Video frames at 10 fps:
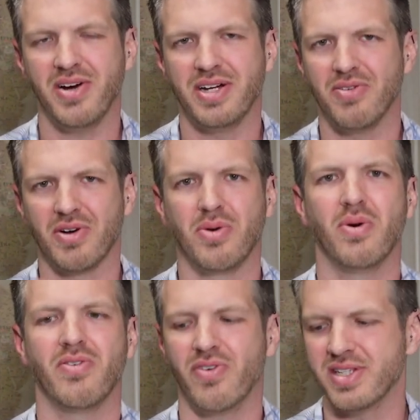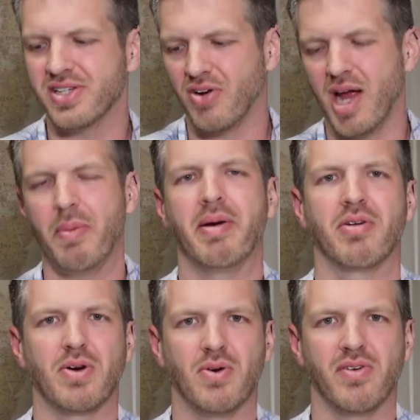I don't record for Instagram. I
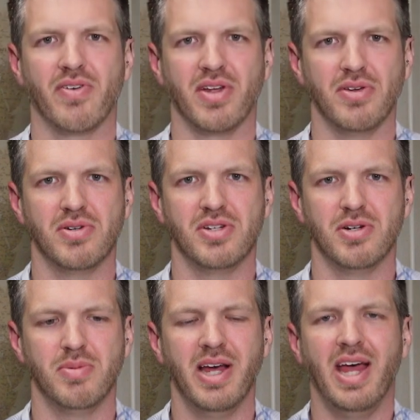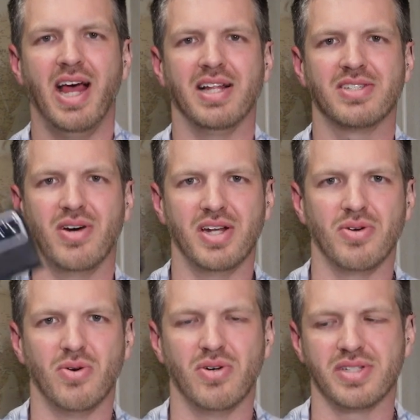record for YouTube, and so I do
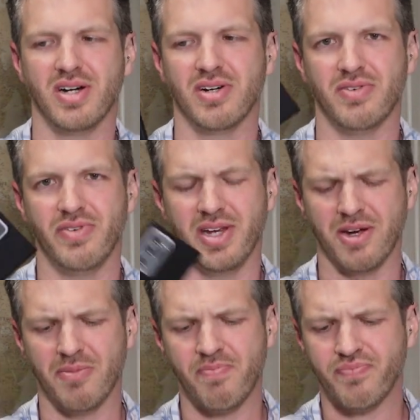horizontal video.